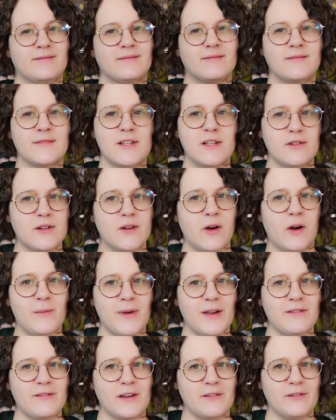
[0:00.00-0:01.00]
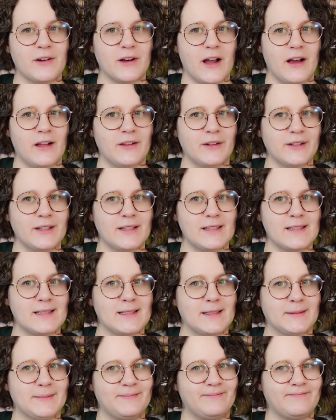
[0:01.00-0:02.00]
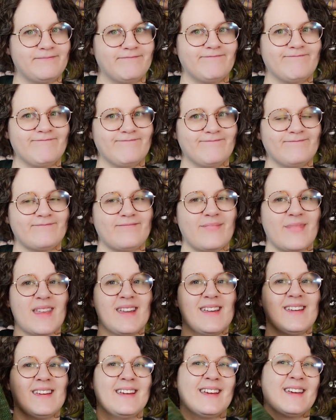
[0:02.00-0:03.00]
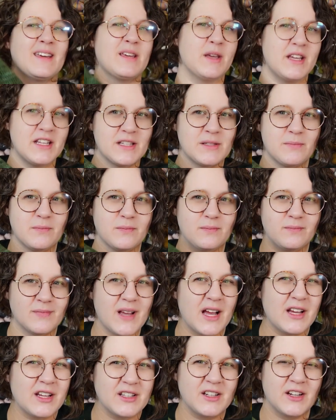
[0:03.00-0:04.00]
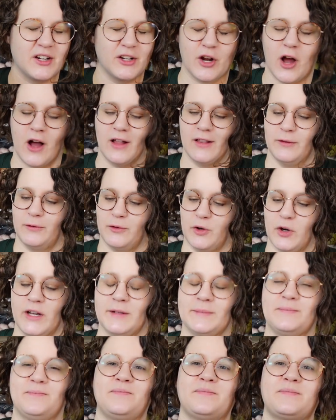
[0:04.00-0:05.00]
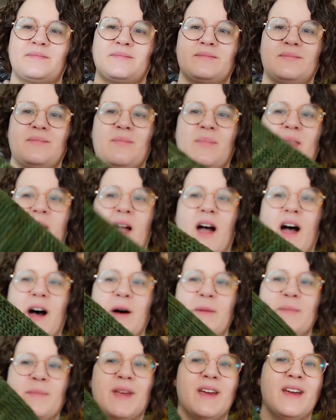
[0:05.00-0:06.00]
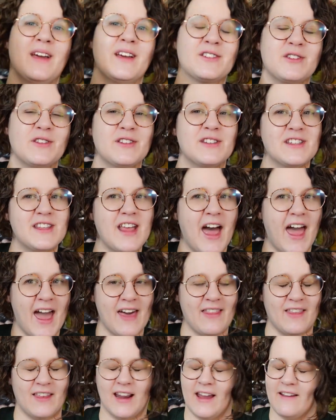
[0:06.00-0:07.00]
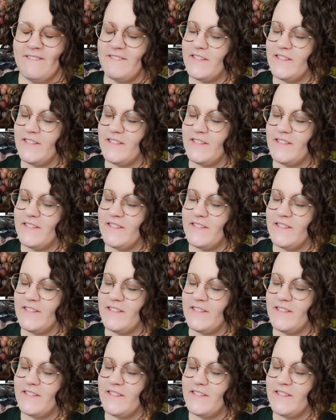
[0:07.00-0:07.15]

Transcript: do you know what my favorite color is? It's a good olive green. So this is the hat that I have